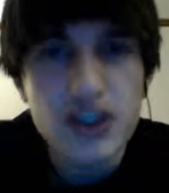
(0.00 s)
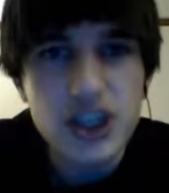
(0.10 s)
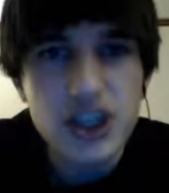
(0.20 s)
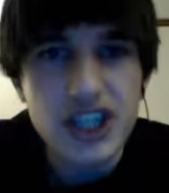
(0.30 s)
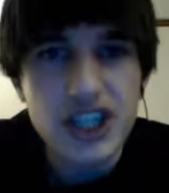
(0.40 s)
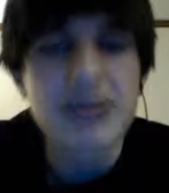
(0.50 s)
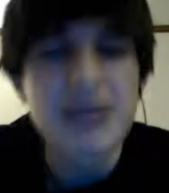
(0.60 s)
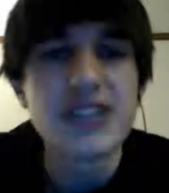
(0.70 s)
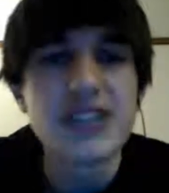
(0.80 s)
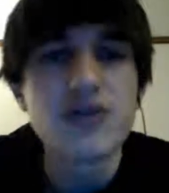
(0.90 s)
Orthodox
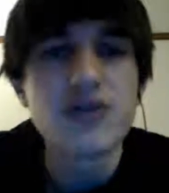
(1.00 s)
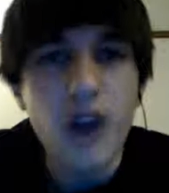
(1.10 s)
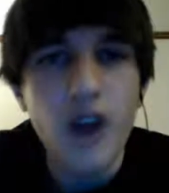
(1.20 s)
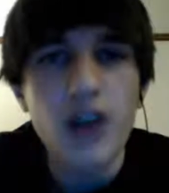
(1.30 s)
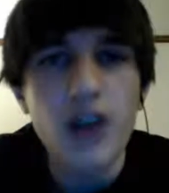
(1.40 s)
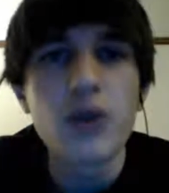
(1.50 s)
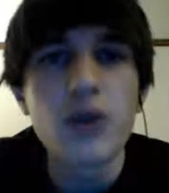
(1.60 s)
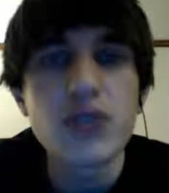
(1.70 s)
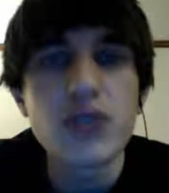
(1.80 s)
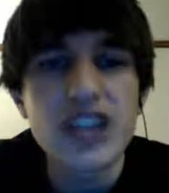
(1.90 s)
Christian, it means you
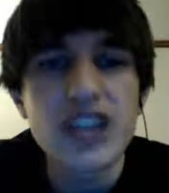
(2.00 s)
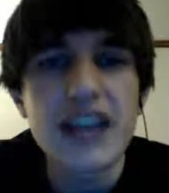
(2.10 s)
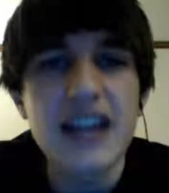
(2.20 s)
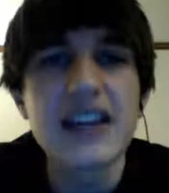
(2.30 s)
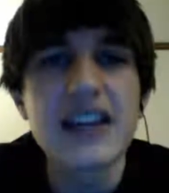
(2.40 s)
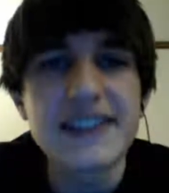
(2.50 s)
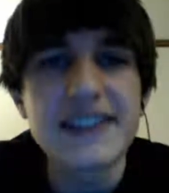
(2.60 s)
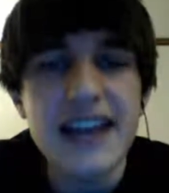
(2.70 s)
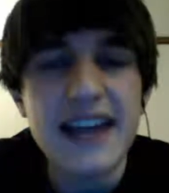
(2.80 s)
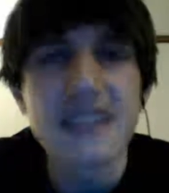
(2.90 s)
follow
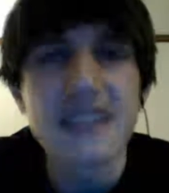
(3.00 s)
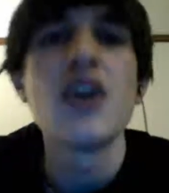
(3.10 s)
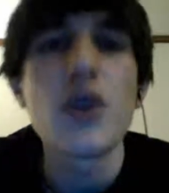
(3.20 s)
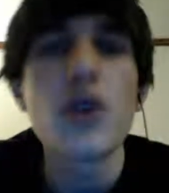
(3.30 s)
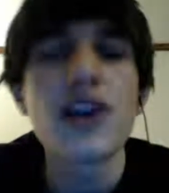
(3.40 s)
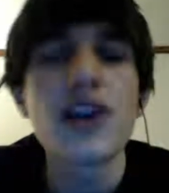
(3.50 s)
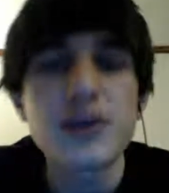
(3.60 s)
Christianity exactly.